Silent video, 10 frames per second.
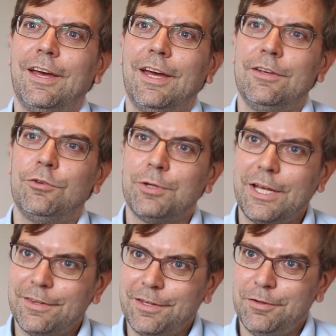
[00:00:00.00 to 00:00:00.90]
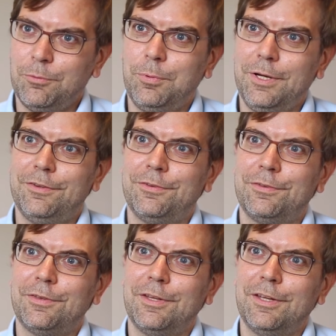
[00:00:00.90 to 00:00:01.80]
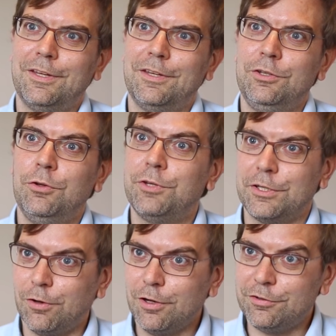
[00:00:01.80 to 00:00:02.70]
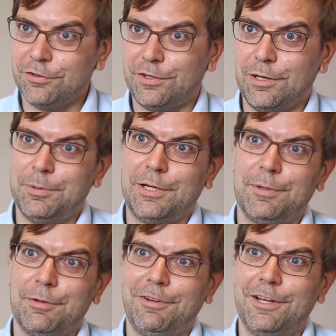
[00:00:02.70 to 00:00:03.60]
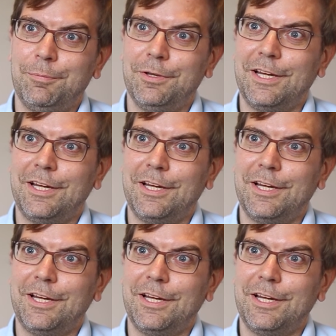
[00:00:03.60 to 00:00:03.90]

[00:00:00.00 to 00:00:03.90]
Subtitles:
And together with new technologies that are becoming available,